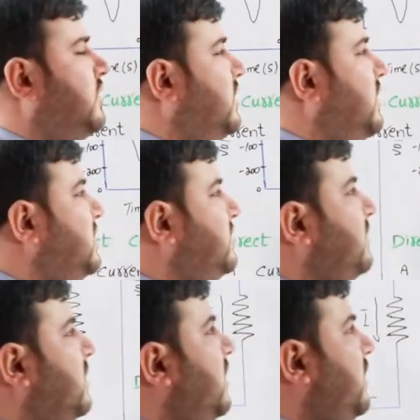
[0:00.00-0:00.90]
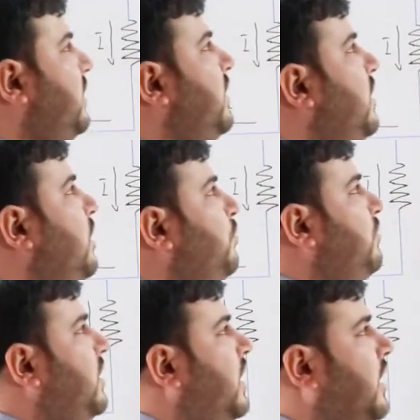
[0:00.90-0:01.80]
this figure.
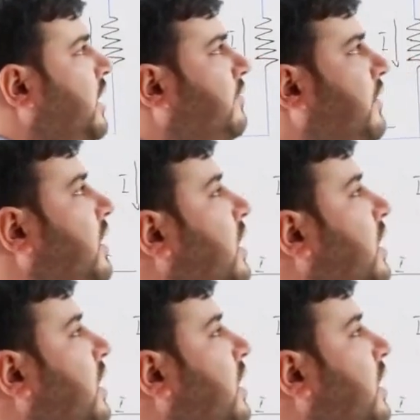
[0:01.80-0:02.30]
We have